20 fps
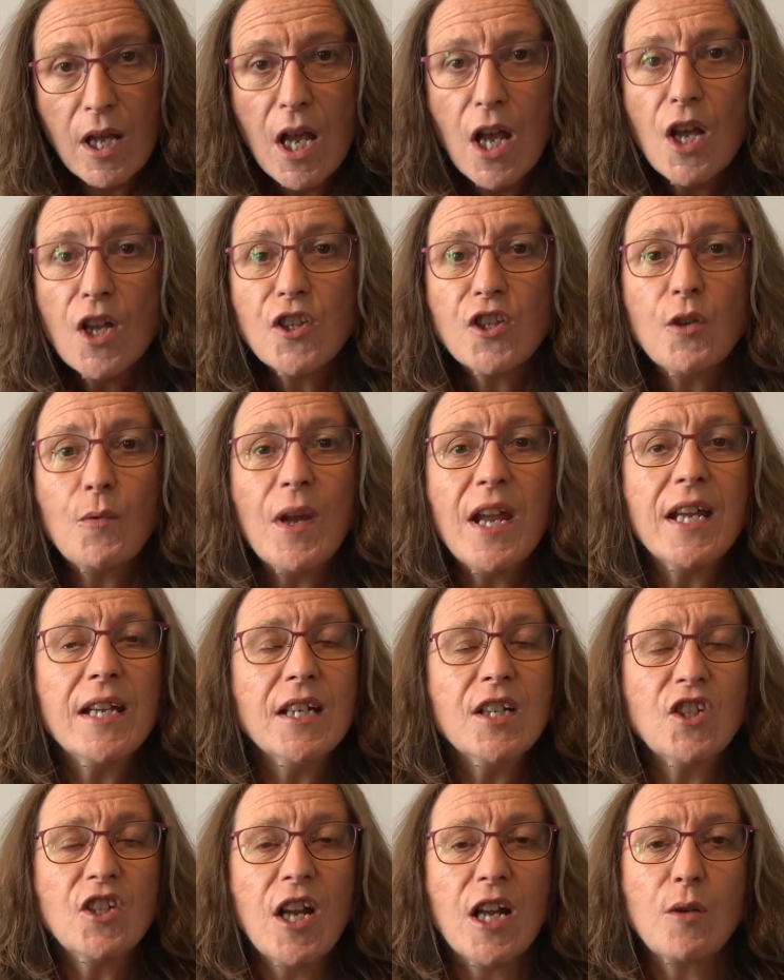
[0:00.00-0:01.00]
So
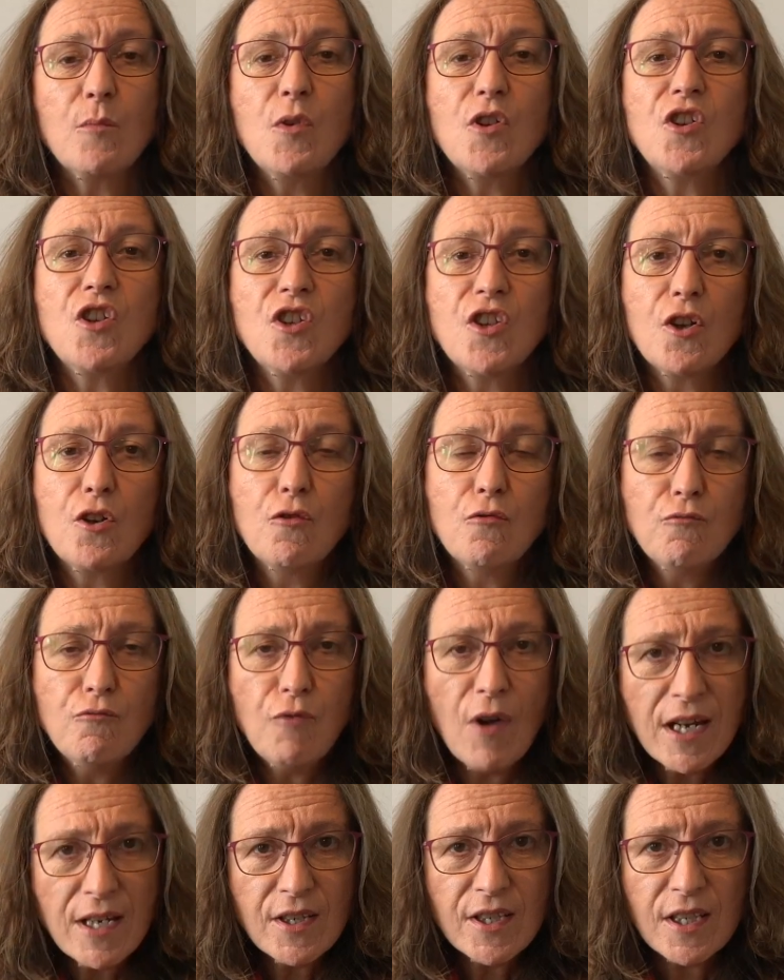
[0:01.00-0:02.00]
English language is a
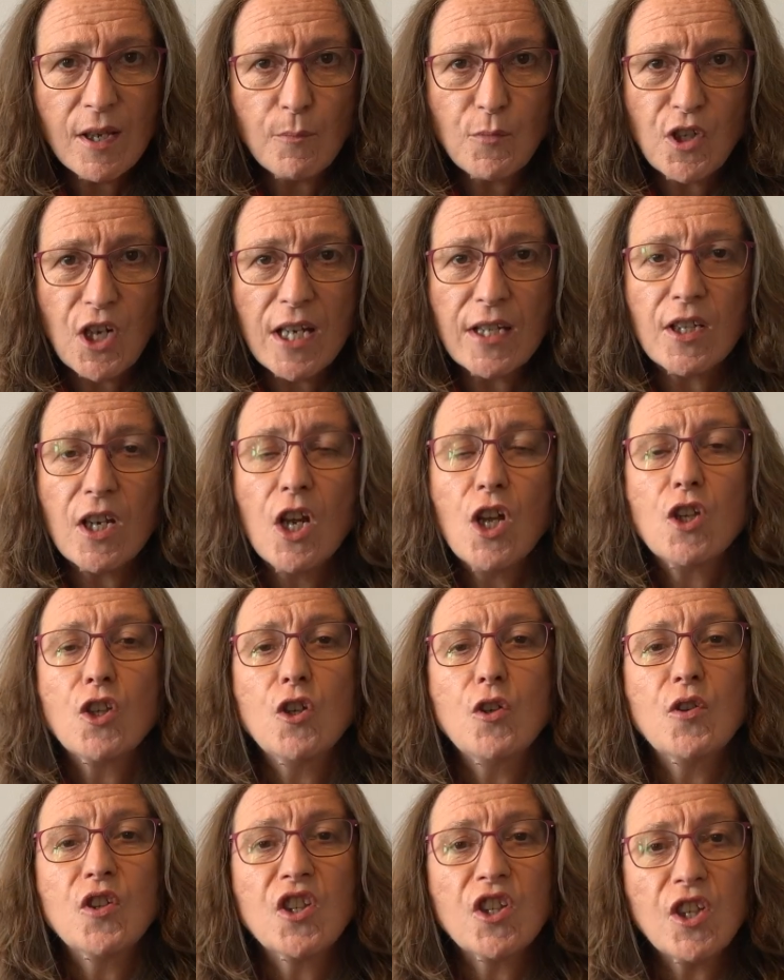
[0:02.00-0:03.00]
great subject to
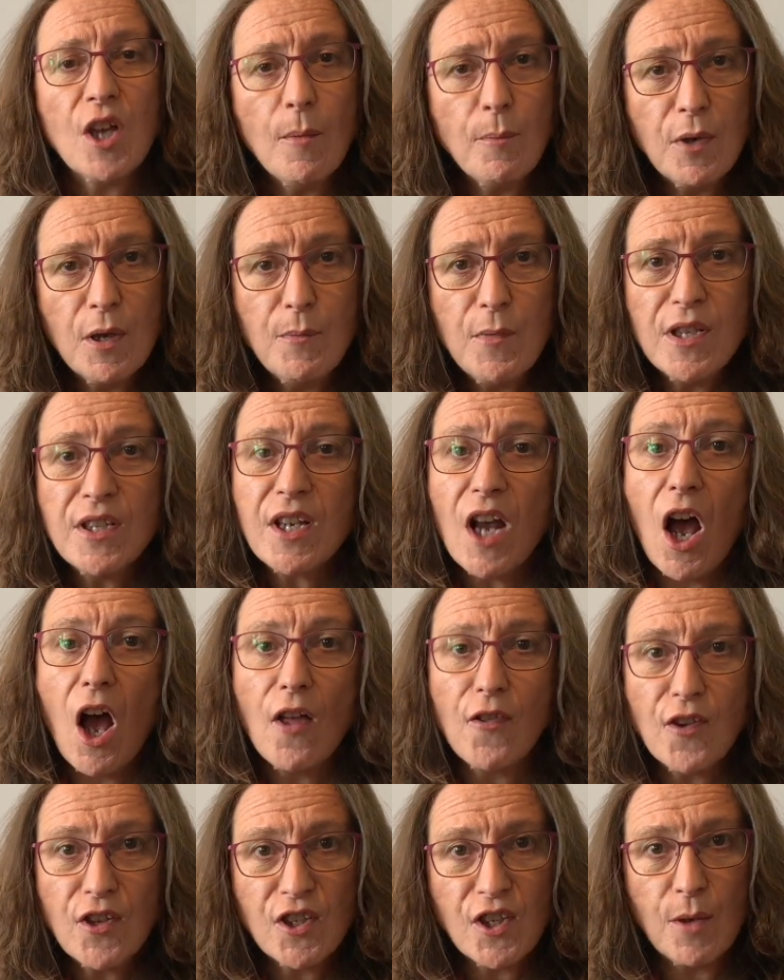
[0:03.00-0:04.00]
supplement
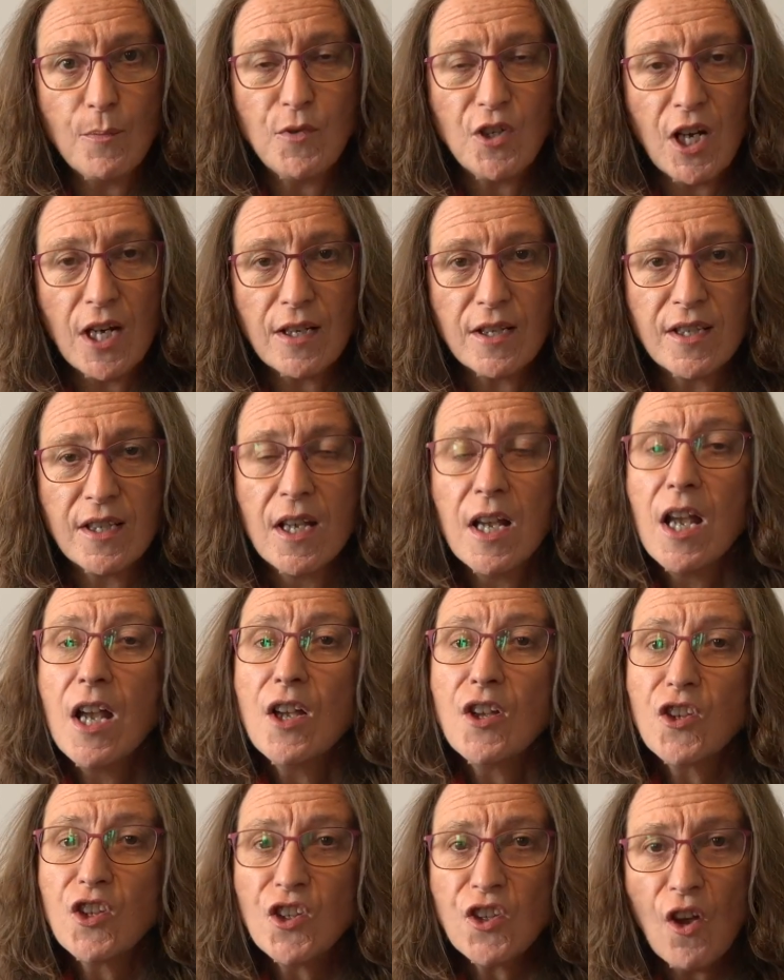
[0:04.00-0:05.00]
other subjects,
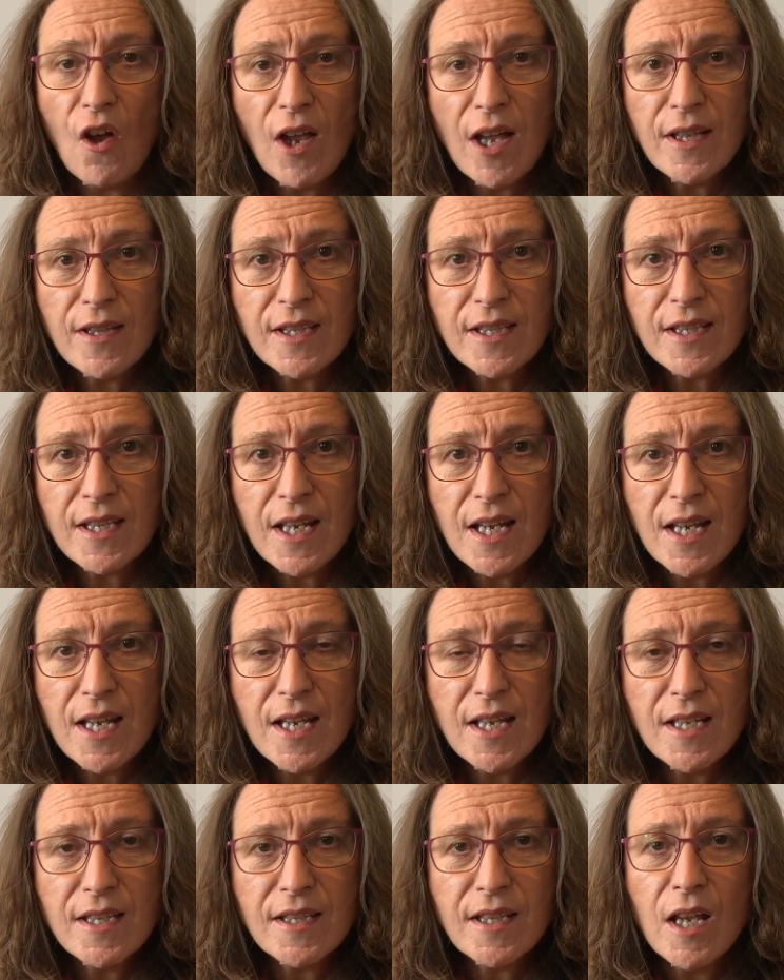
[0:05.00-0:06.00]

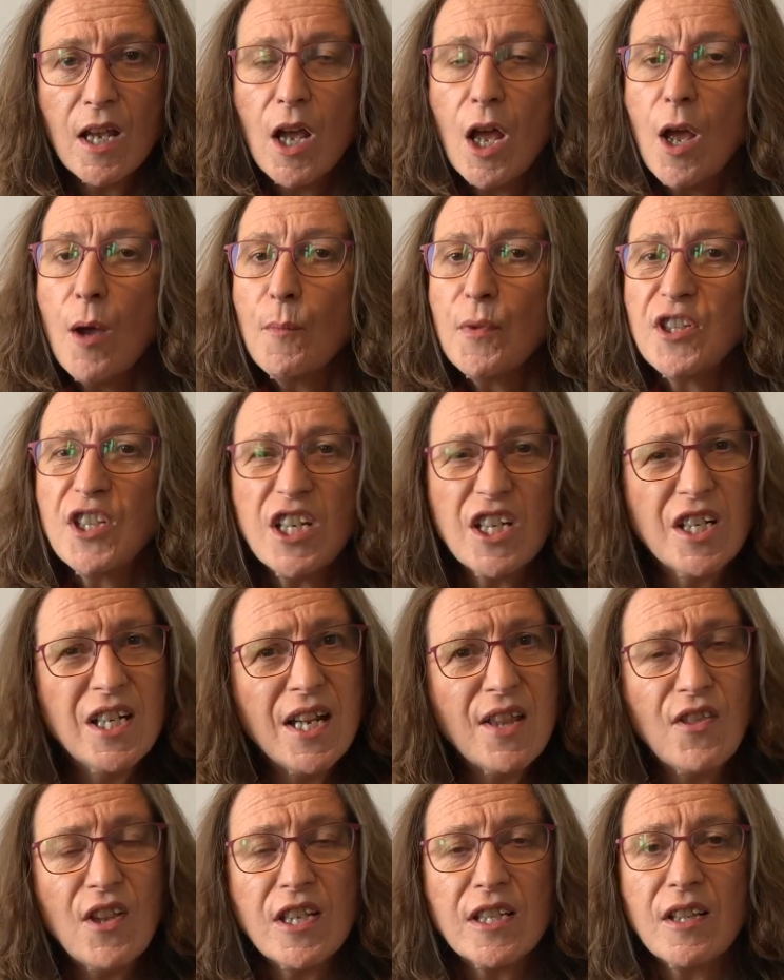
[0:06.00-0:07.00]
sciences, particularly
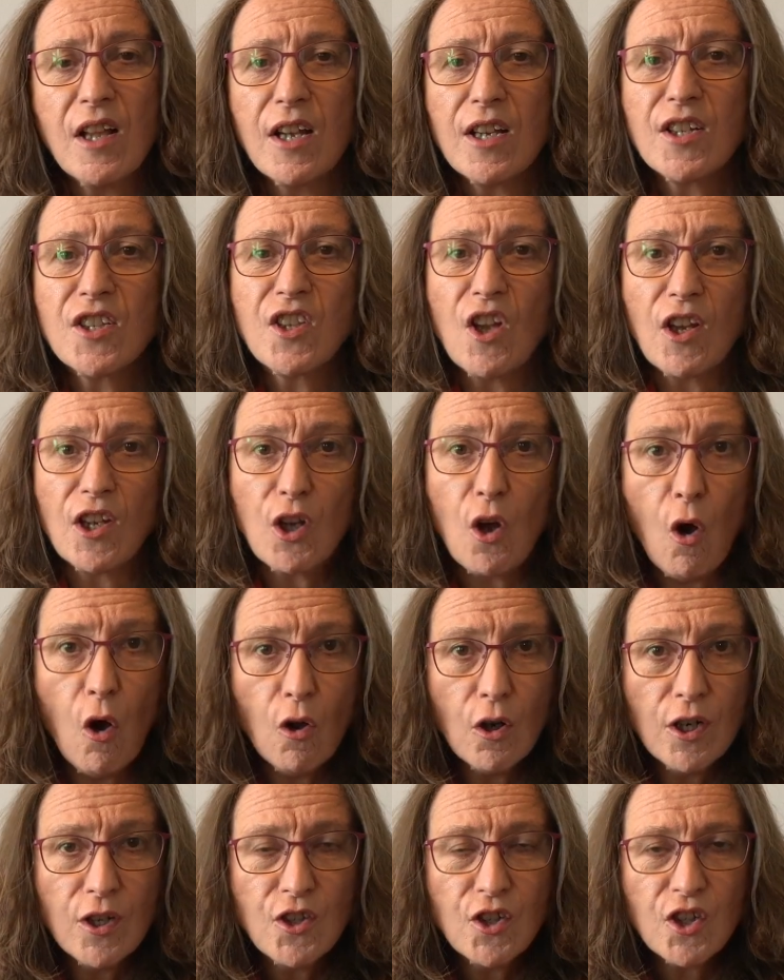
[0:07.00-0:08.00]
things like
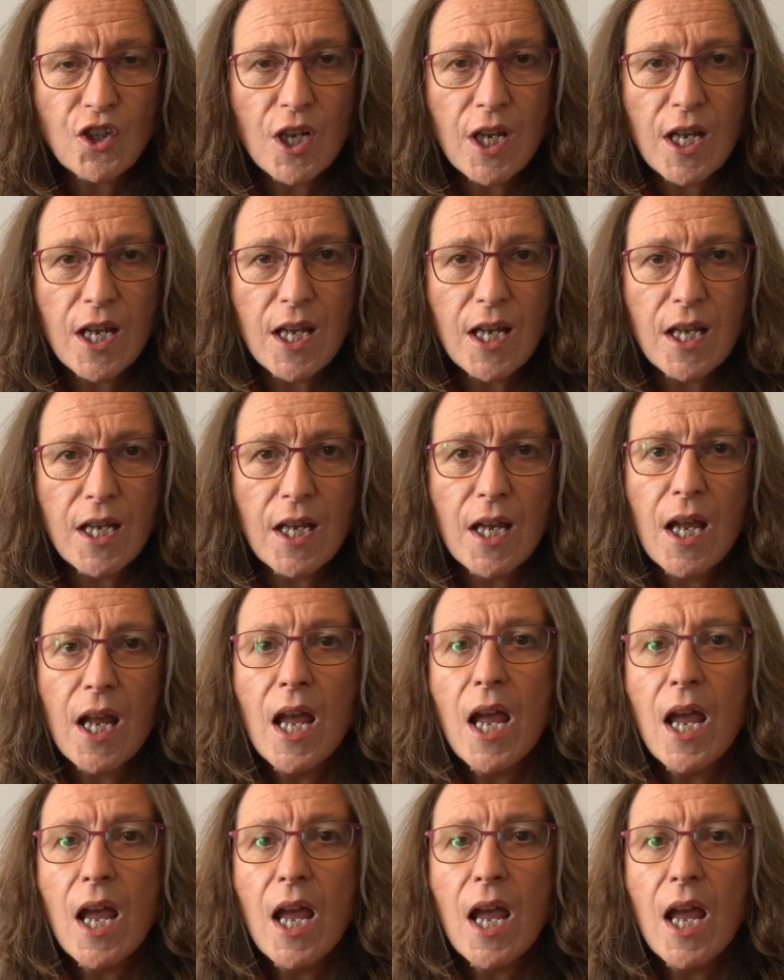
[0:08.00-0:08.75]
psychology.